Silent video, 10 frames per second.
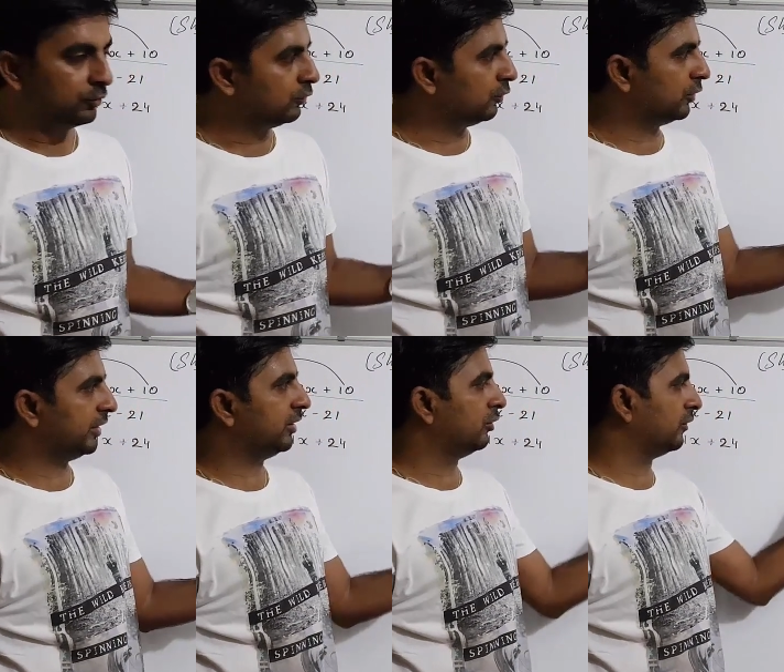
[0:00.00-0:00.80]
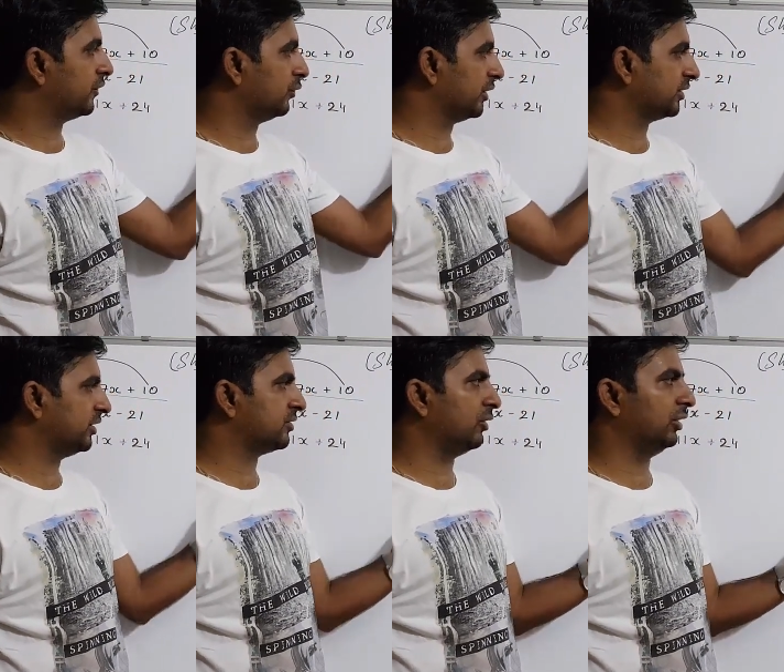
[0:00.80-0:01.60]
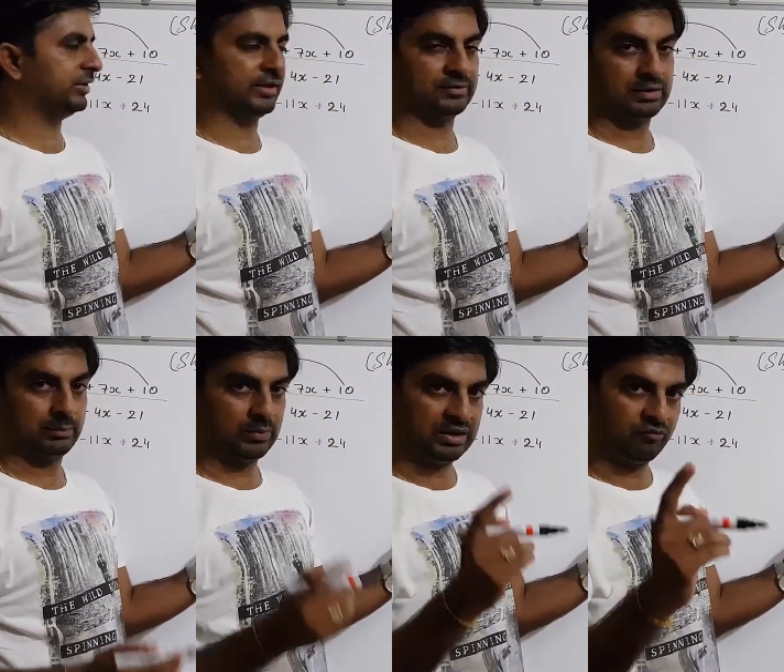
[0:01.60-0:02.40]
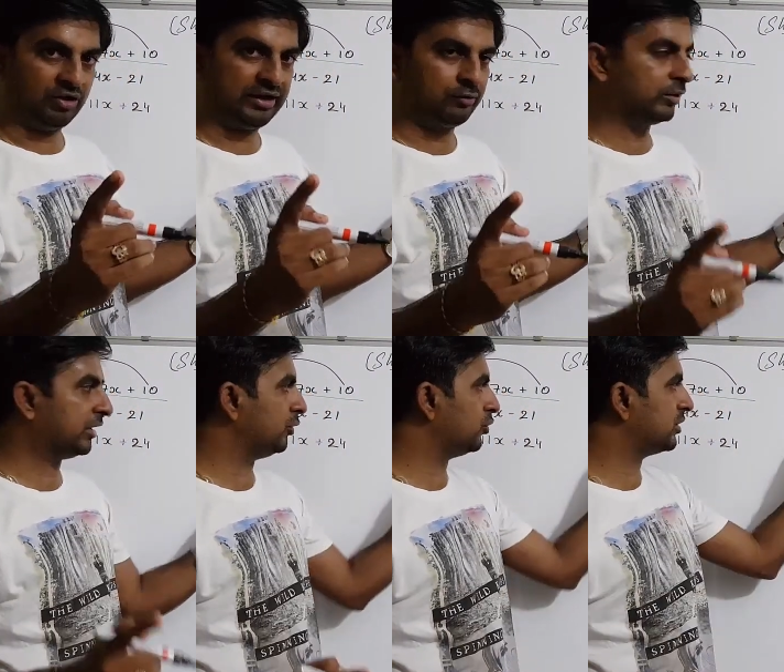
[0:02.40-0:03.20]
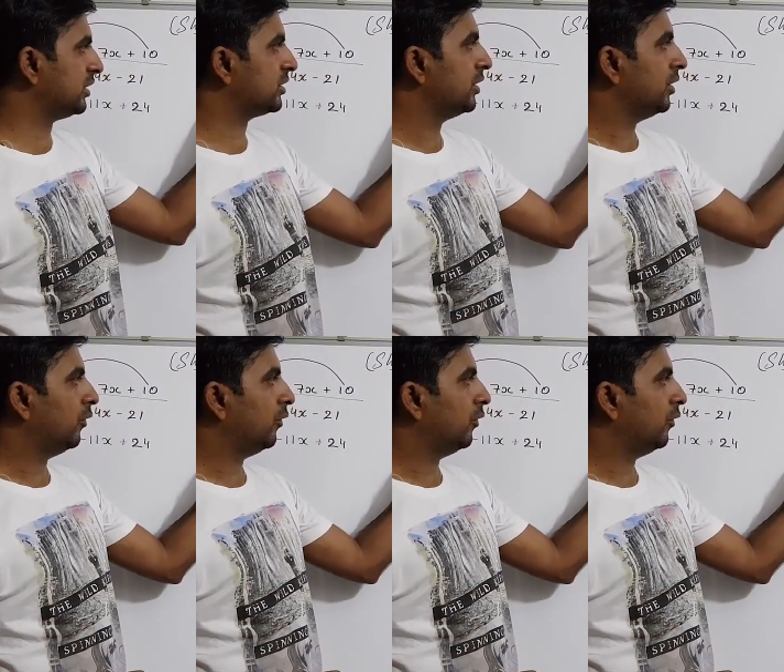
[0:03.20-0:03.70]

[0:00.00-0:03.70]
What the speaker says: No need of doing this all thing. But when you can use this?